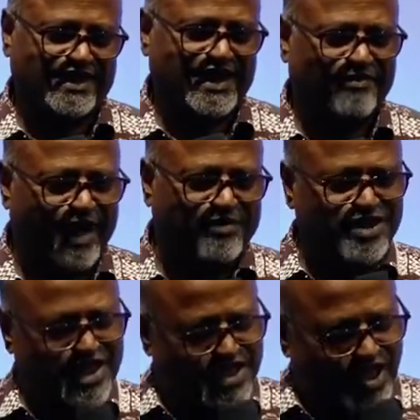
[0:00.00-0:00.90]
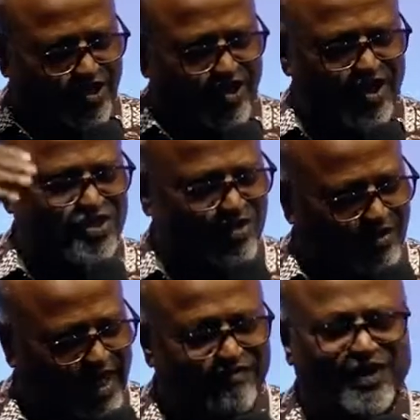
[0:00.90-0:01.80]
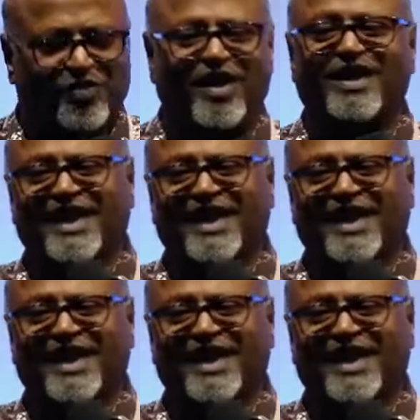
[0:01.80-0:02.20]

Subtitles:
the Bible says that God so loved the world